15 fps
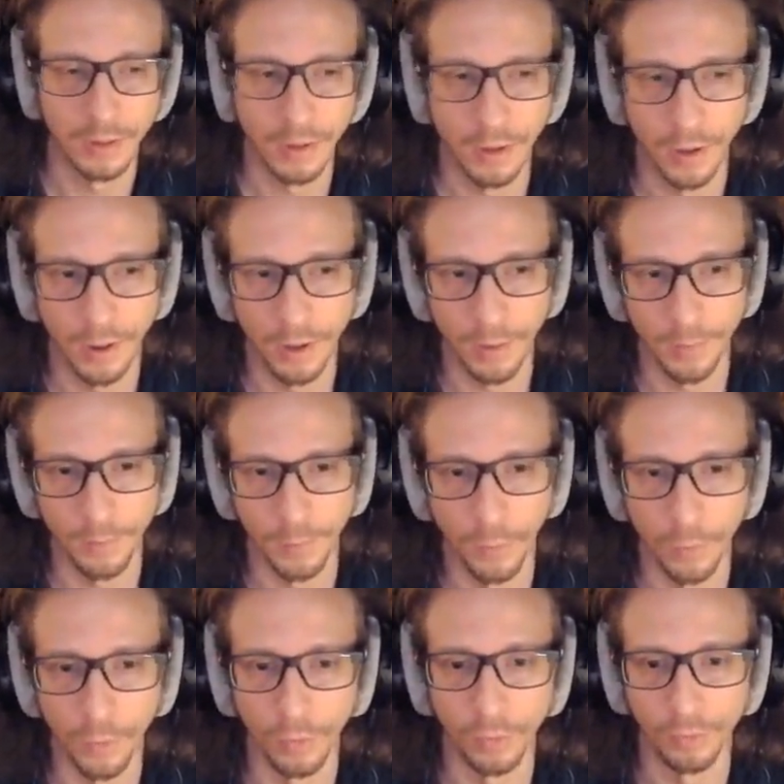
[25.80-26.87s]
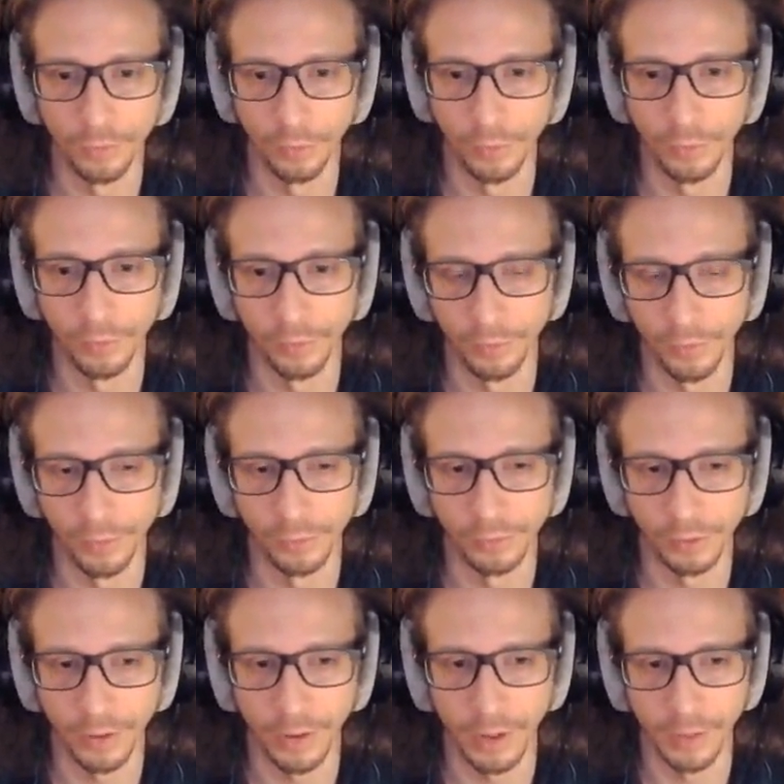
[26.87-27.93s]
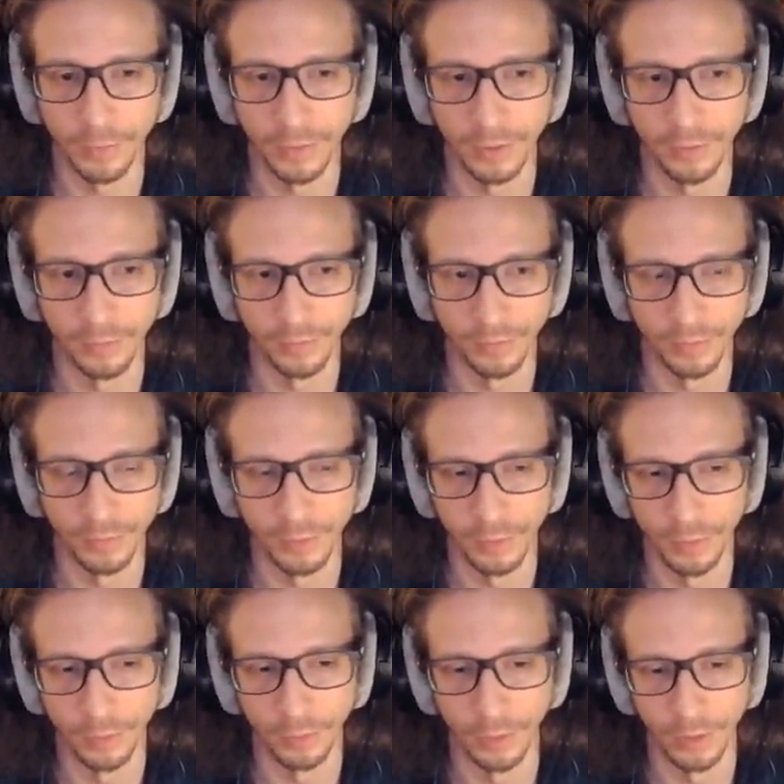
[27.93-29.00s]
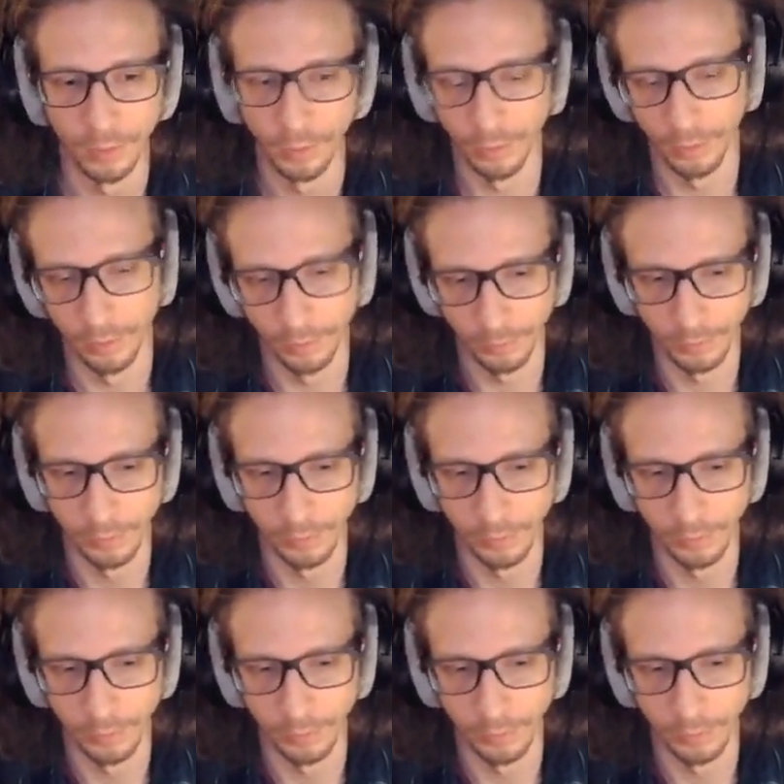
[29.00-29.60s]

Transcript: Um, or for their first time if you know they were